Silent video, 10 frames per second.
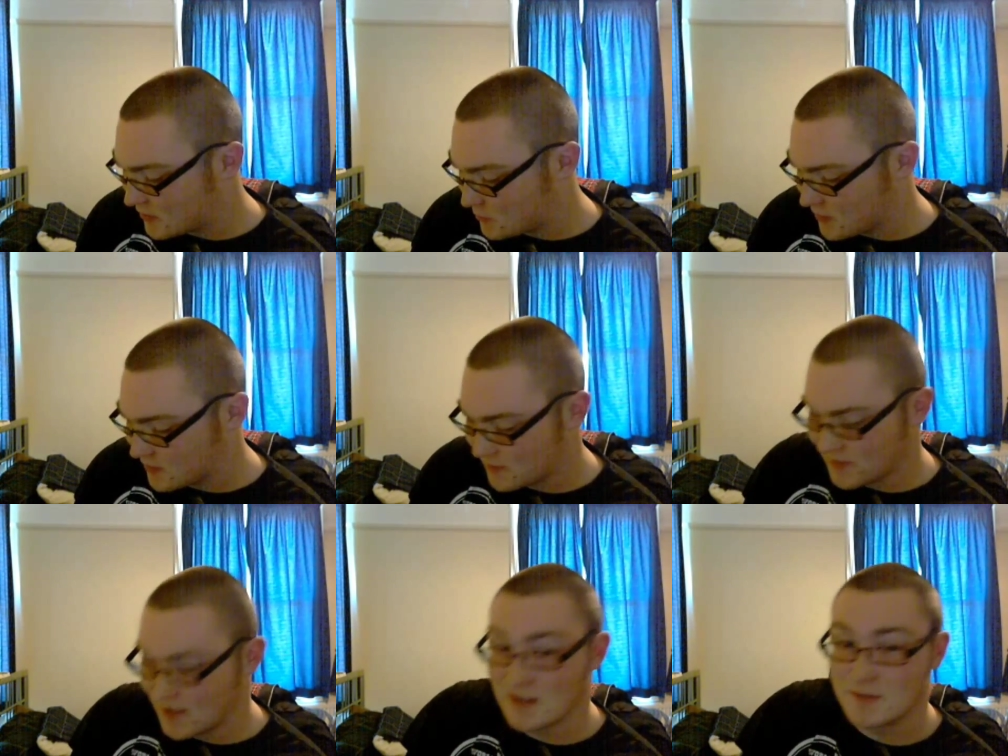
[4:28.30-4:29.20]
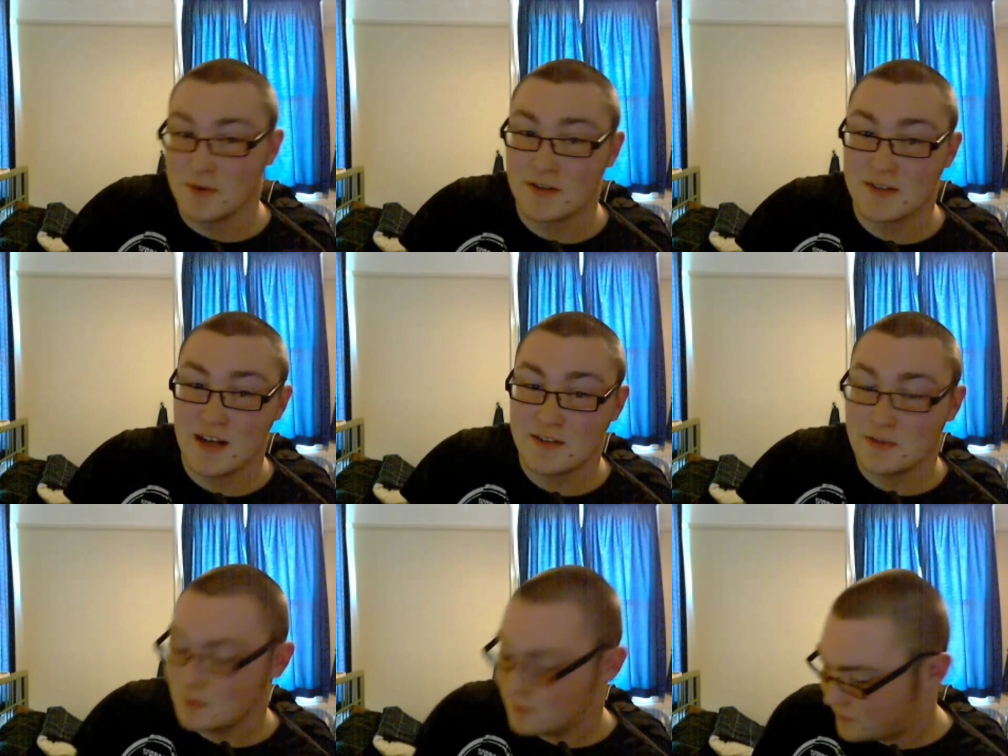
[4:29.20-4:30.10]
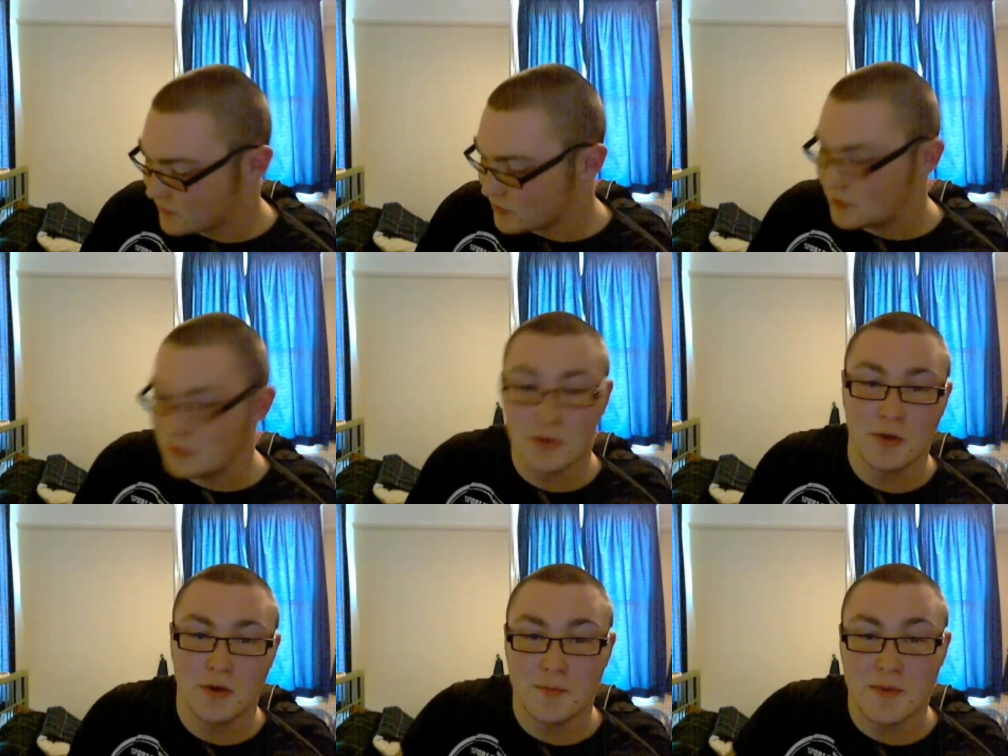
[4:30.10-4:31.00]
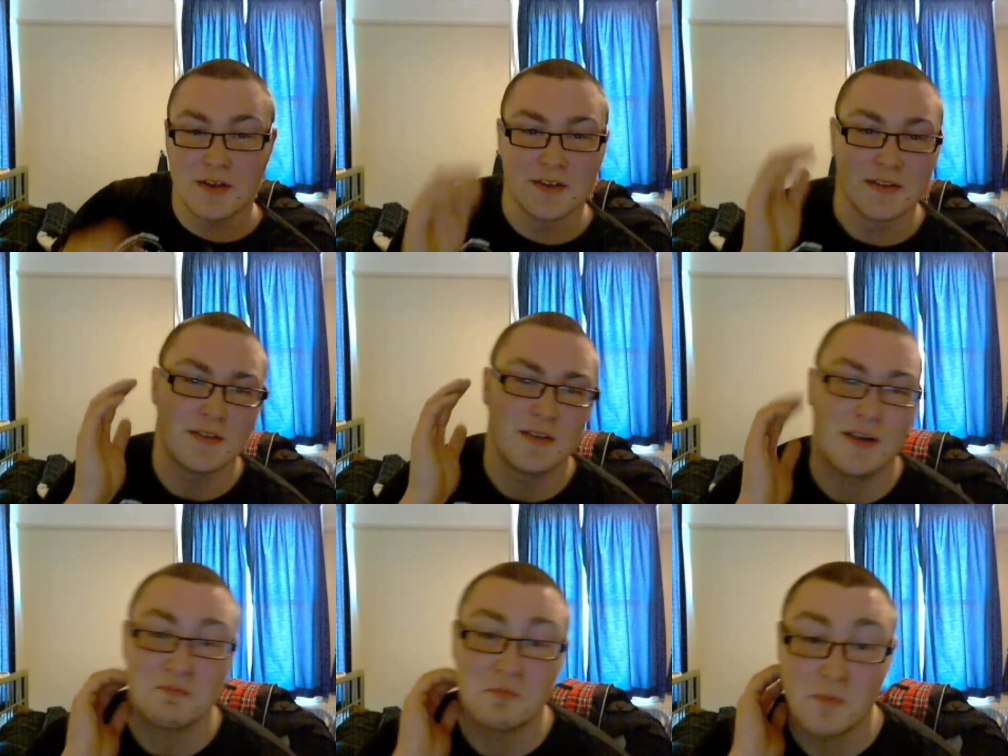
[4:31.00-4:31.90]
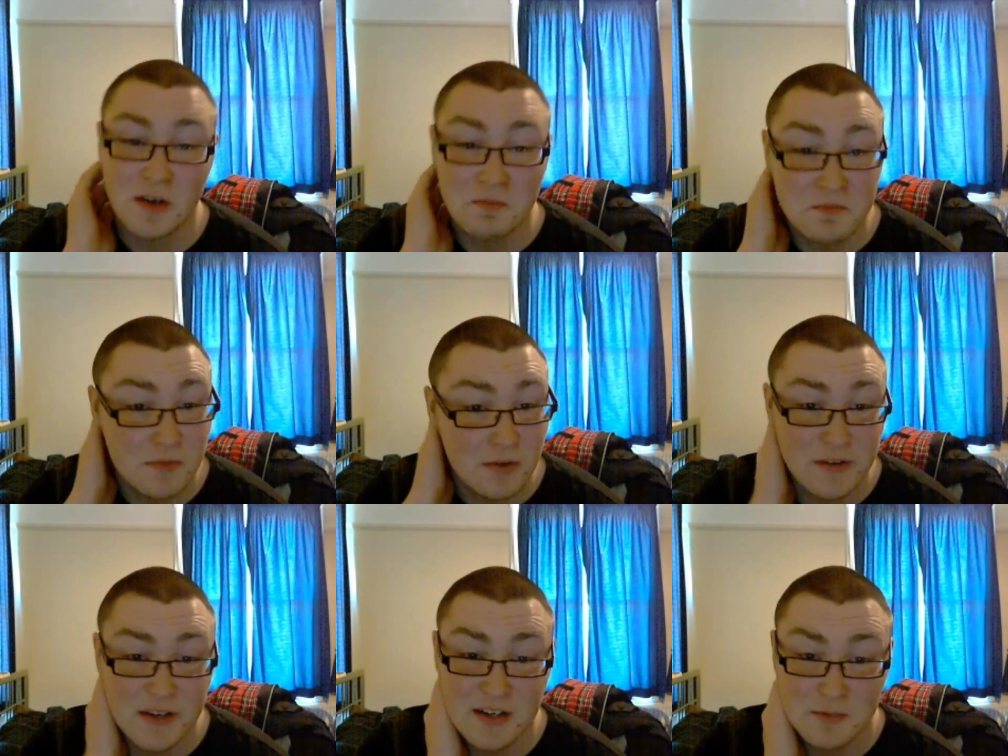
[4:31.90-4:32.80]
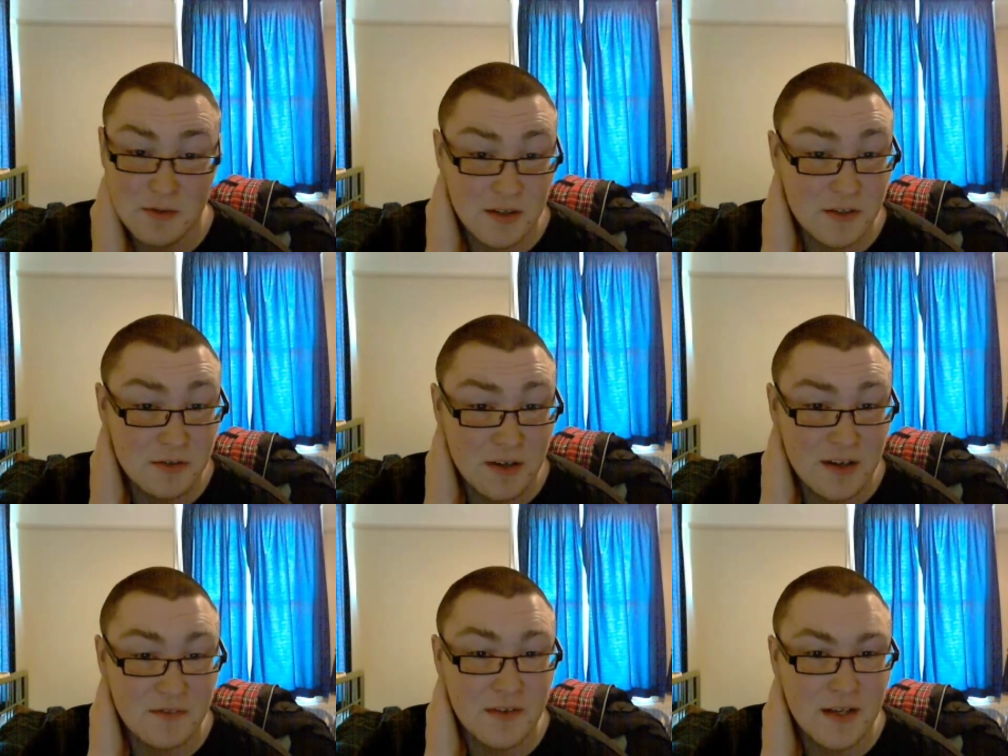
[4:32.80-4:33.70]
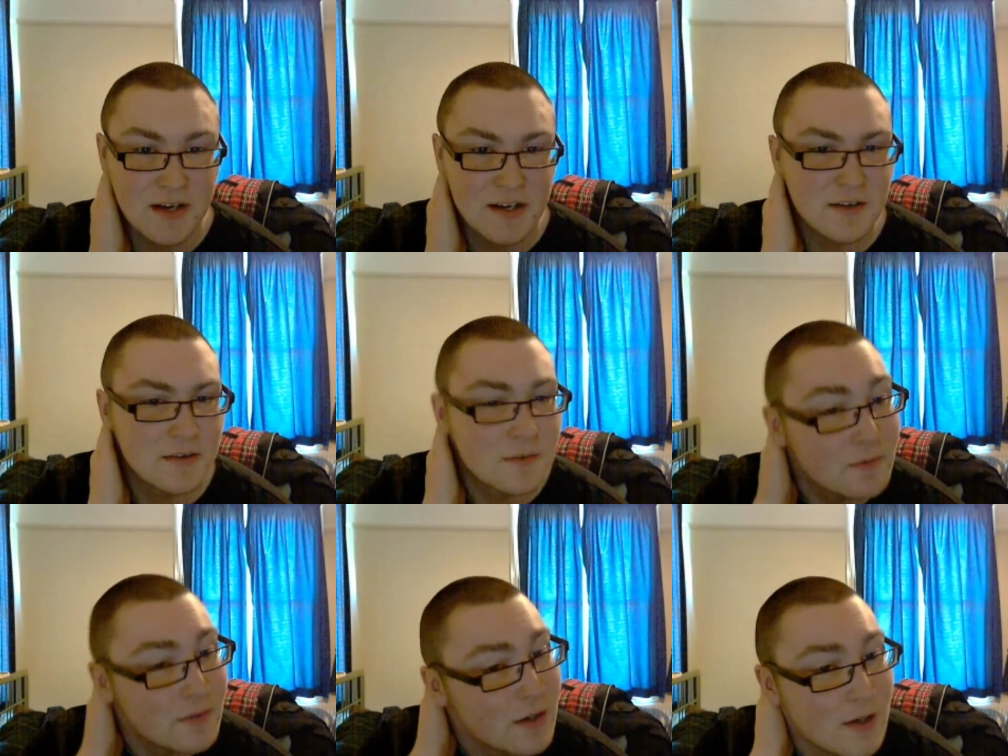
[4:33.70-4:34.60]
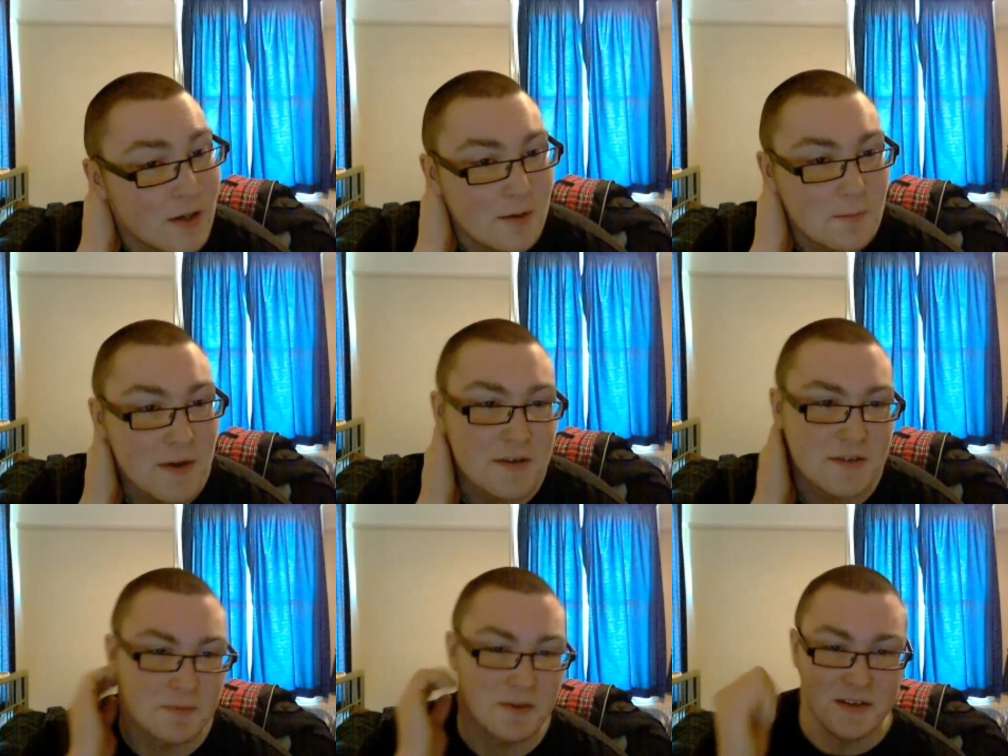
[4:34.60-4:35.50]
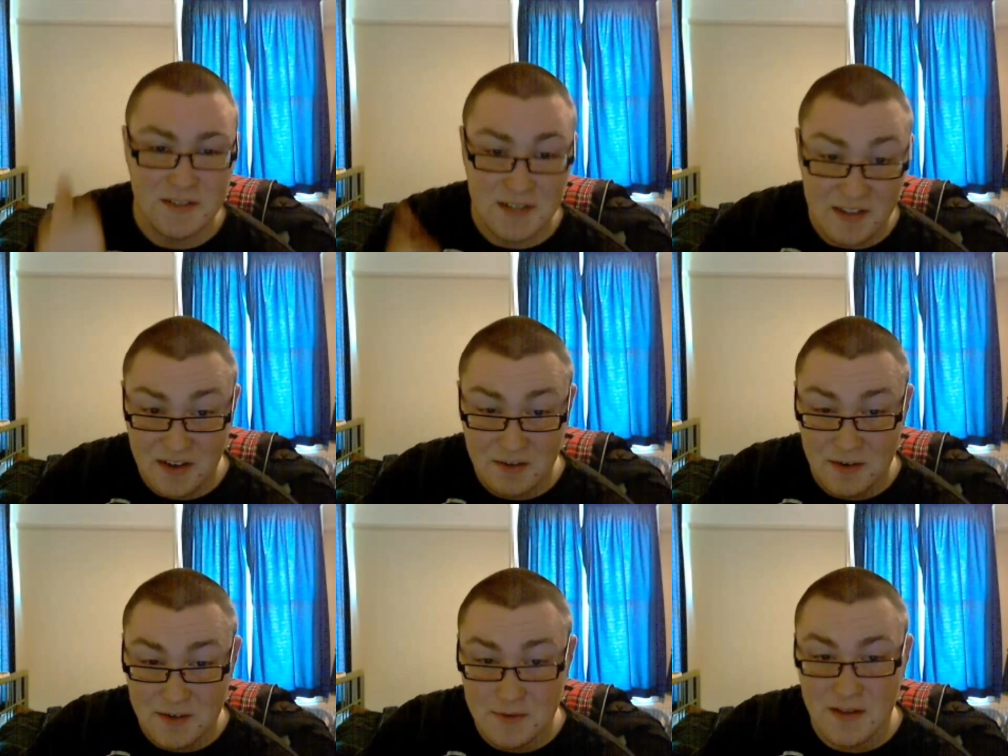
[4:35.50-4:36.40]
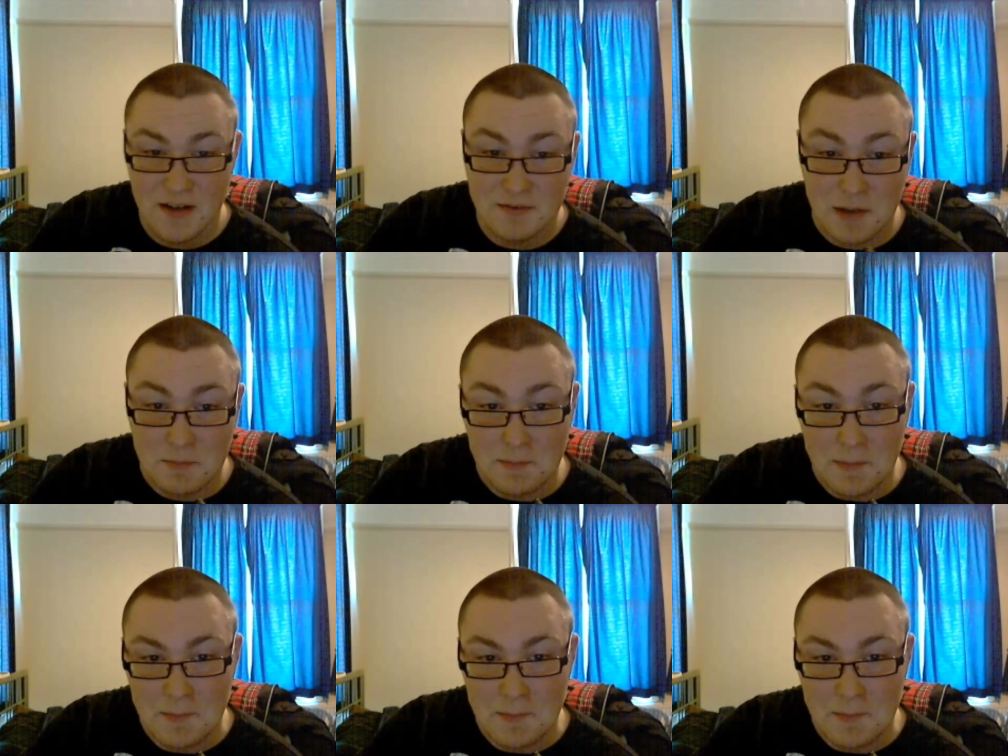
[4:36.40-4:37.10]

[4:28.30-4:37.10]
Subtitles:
this whilst on the Xbox, that is for sure, because when I'm on the Xbox I do kind of gun it, because I'm like sat down like doing that. I was like,